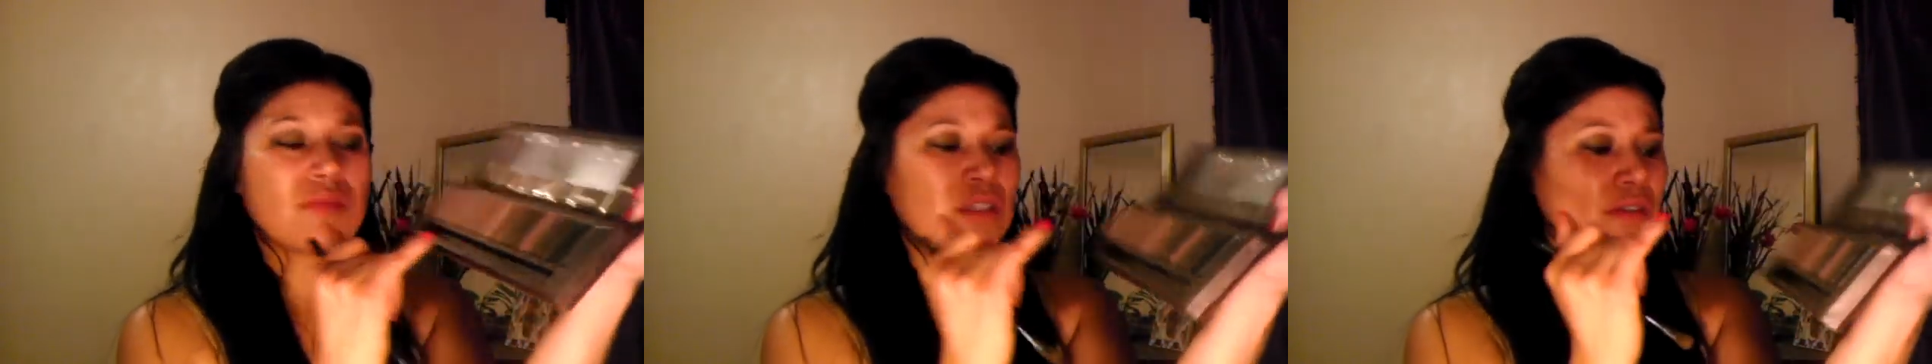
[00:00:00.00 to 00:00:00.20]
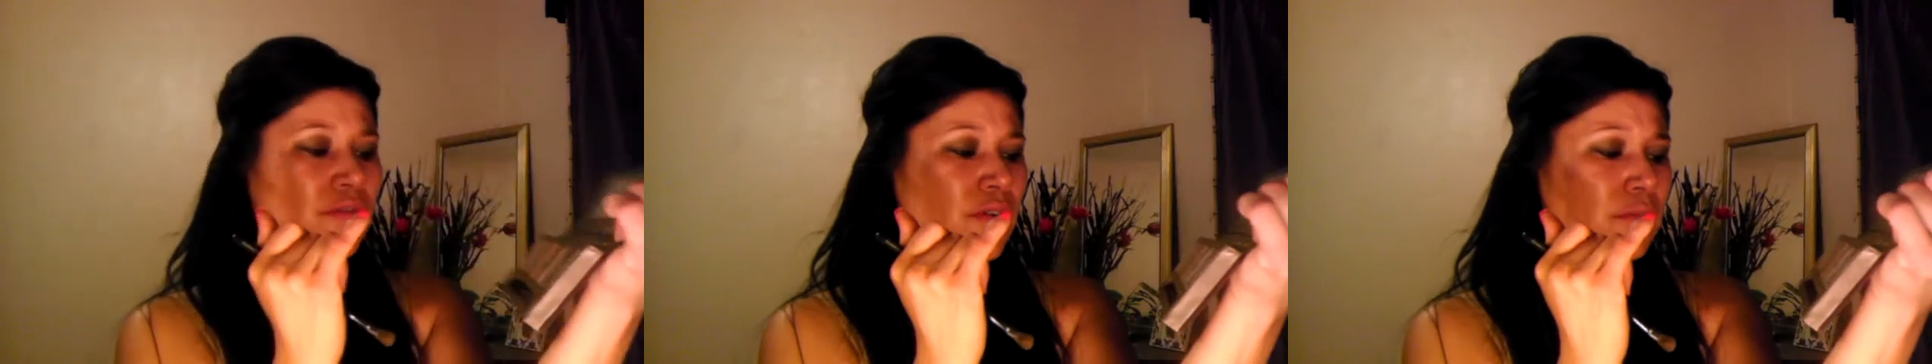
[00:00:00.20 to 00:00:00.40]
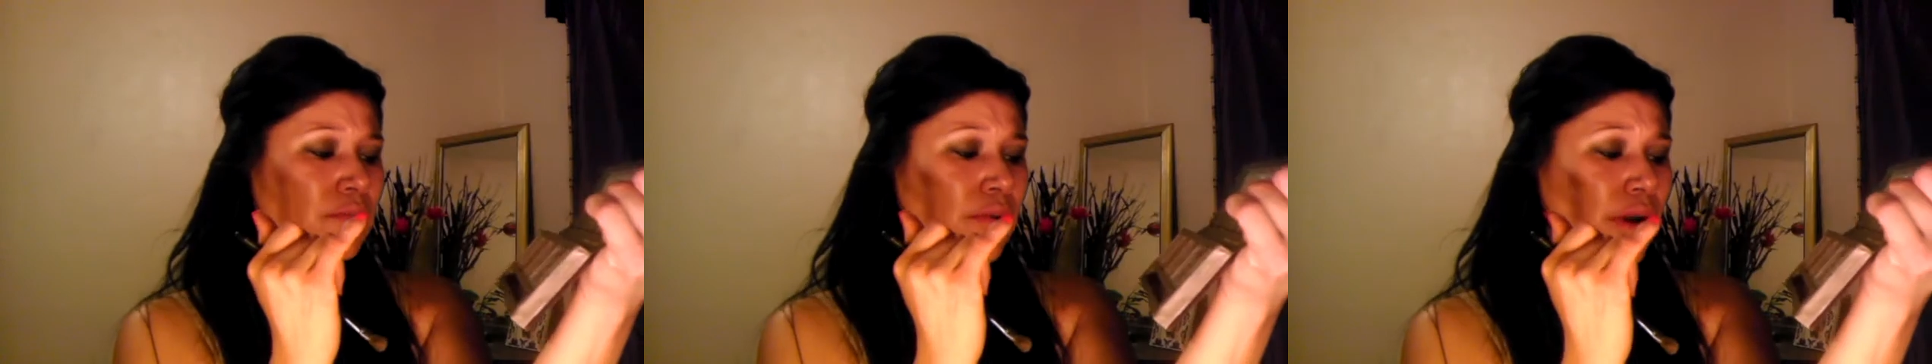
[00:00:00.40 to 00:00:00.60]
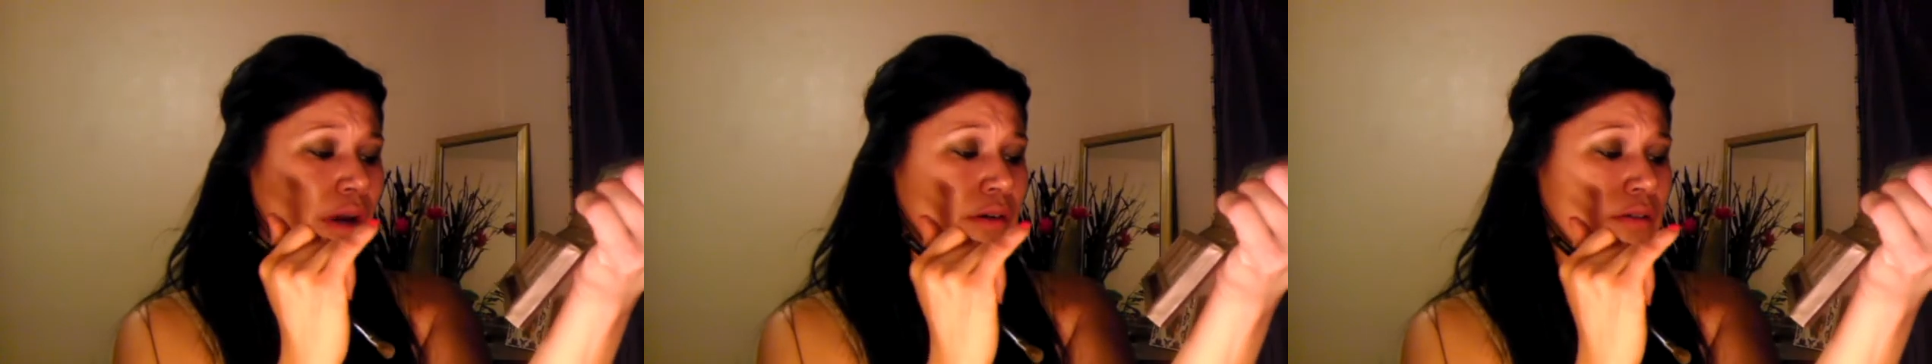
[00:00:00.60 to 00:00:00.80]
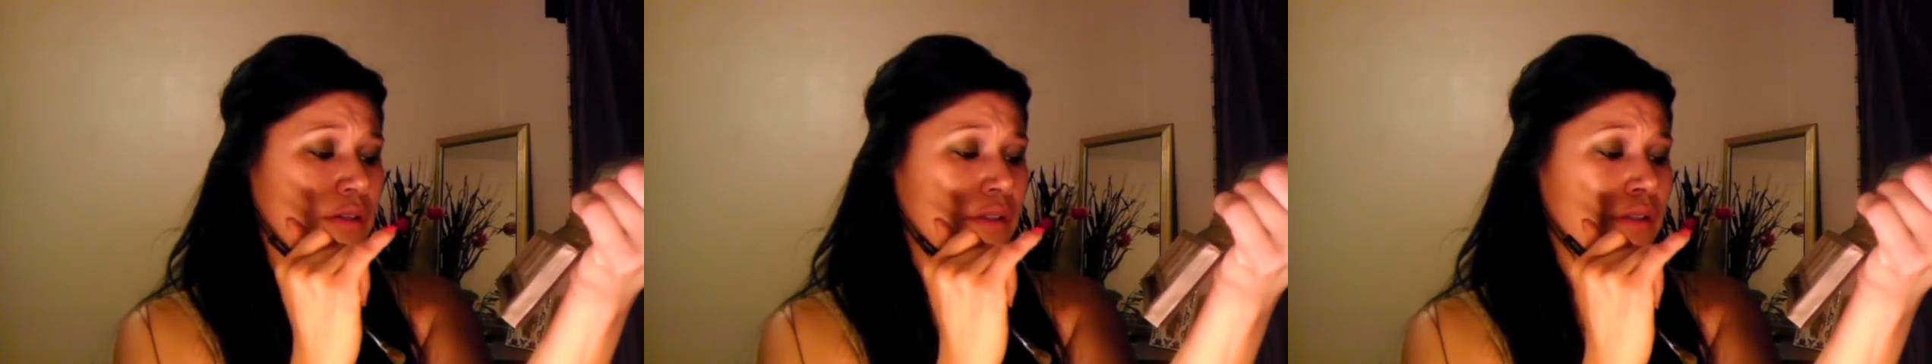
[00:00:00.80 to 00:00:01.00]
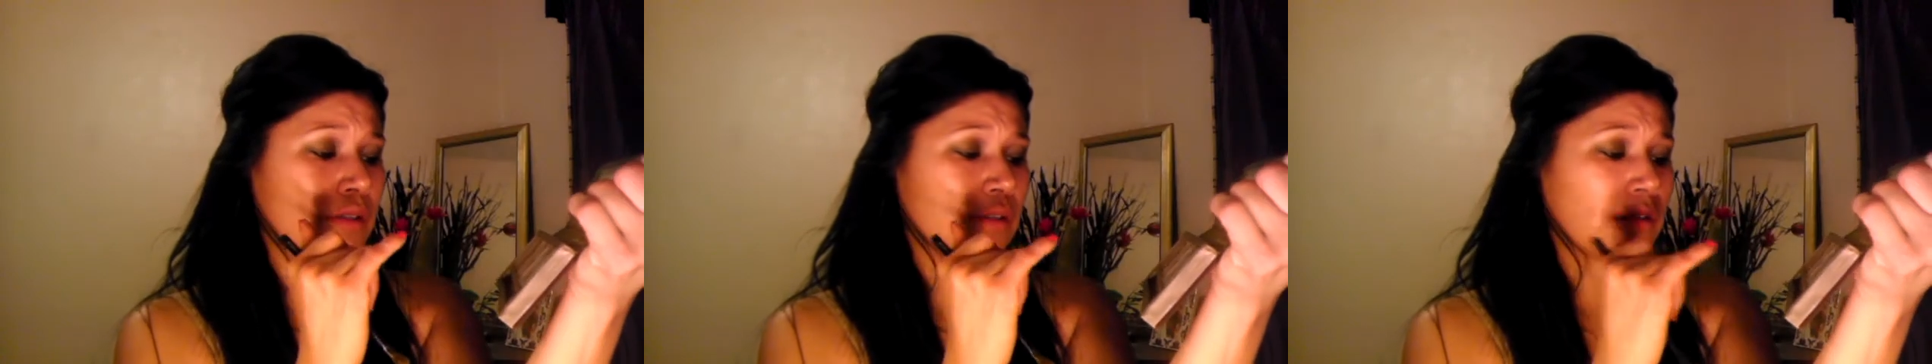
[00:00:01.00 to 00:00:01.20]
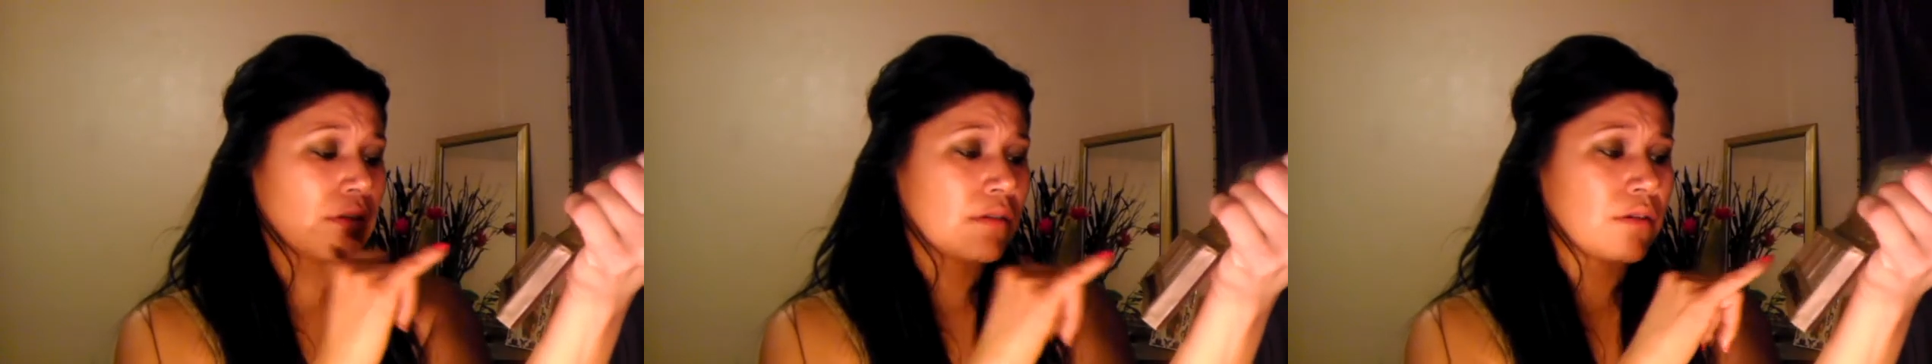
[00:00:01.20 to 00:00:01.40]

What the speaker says: different browns.